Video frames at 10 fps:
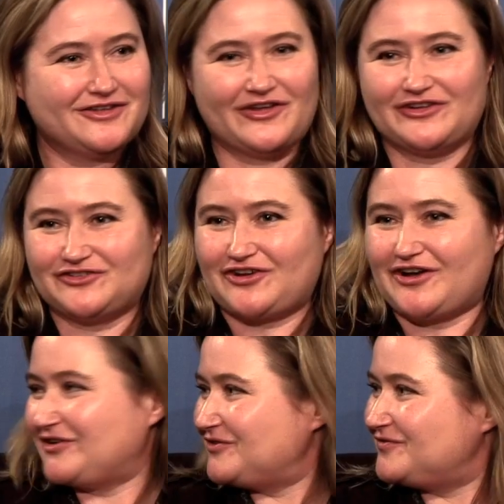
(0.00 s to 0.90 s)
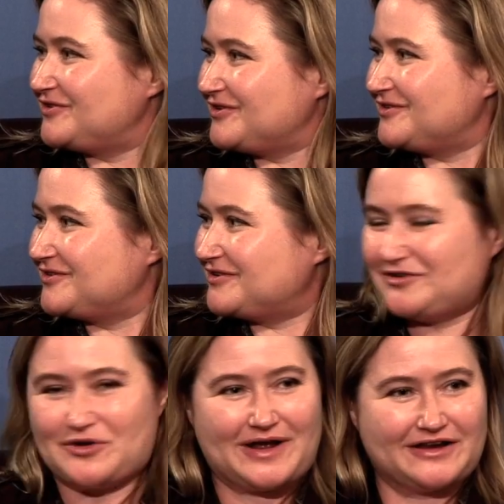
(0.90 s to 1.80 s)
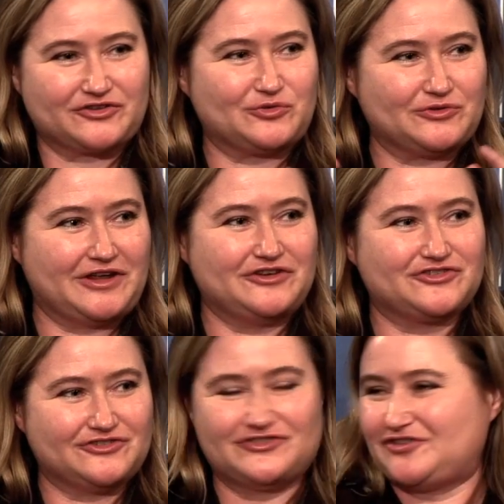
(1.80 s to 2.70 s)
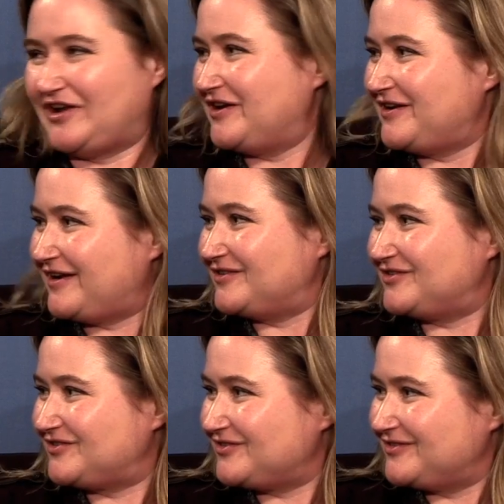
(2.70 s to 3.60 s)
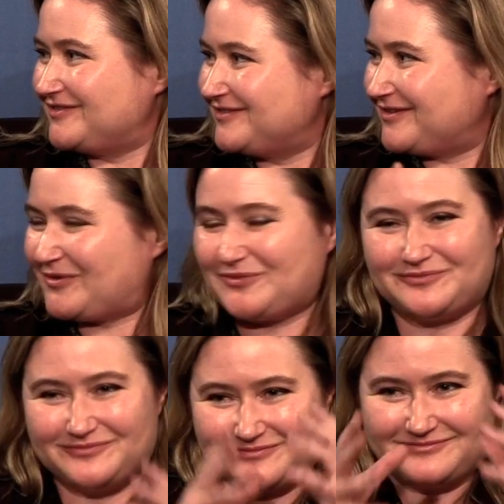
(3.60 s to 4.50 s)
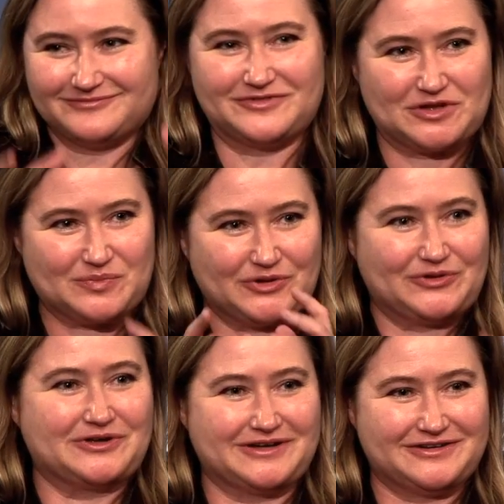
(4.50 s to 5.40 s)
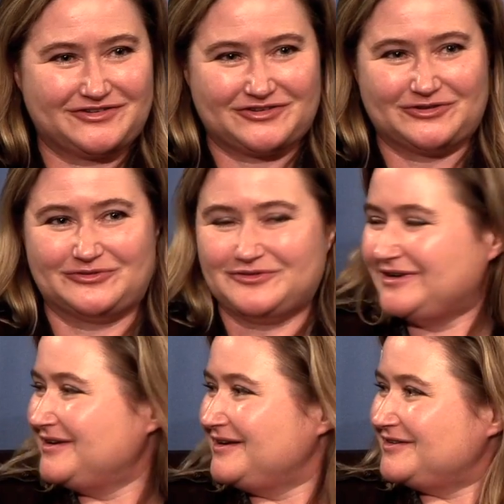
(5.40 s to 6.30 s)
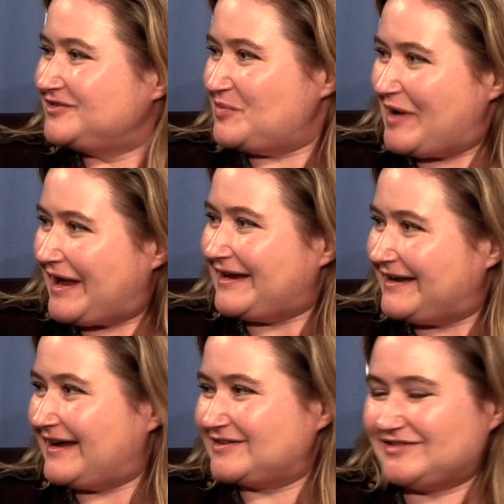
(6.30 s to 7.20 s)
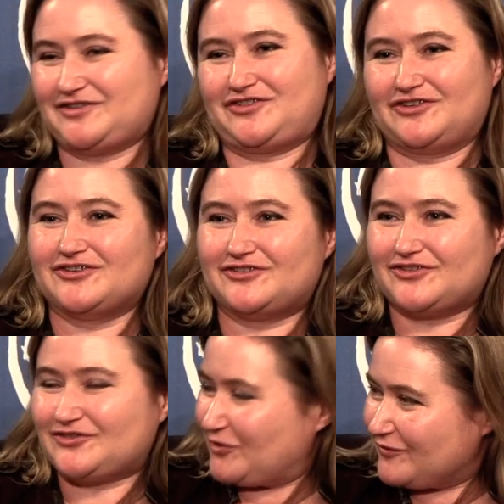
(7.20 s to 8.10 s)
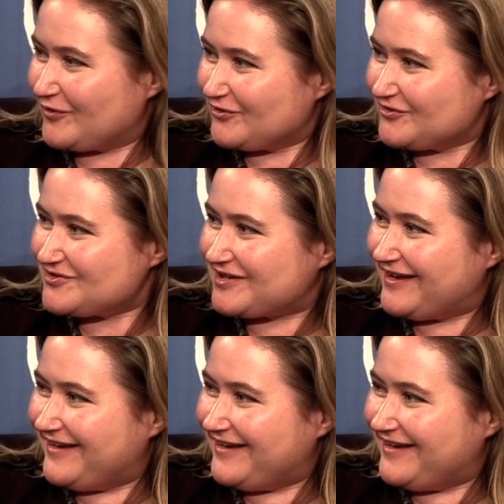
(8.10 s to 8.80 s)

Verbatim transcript: that's kind of the that no actual nation state has, you know, the ability to demand access to, to servers.